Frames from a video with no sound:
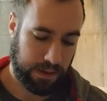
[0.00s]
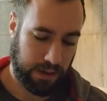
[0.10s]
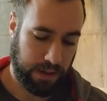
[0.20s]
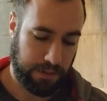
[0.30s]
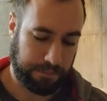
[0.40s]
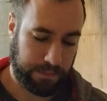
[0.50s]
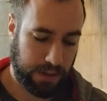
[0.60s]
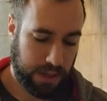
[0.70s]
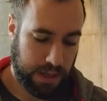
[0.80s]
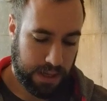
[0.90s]

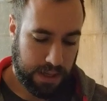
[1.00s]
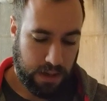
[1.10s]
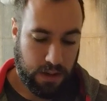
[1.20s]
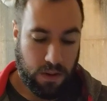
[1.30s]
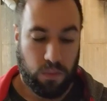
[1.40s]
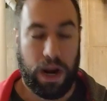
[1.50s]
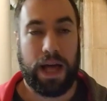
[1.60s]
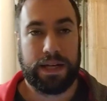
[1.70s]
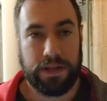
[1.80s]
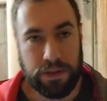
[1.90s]
What
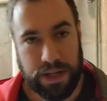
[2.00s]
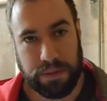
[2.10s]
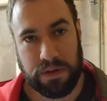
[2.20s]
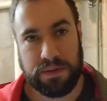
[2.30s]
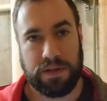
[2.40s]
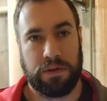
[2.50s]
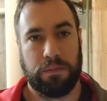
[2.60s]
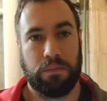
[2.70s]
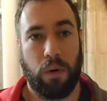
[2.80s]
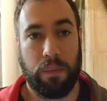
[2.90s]
I like to do typically, especially
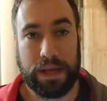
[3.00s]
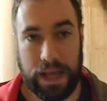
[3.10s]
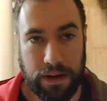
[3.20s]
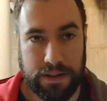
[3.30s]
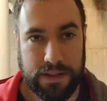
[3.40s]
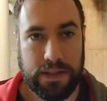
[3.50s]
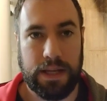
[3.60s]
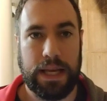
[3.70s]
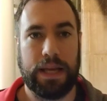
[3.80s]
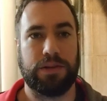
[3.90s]
with more beginners,
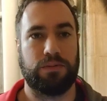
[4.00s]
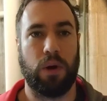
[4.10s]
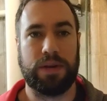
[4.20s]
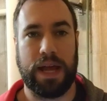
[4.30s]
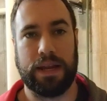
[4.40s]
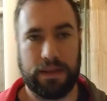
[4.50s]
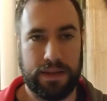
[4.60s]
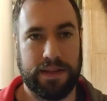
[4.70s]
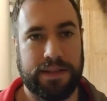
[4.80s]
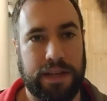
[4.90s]
is rotating
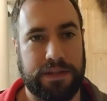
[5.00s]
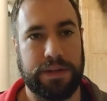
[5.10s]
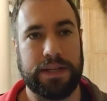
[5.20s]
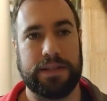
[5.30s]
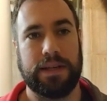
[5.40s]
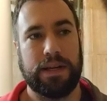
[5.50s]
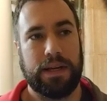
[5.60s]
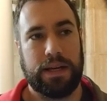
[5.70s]
these accessories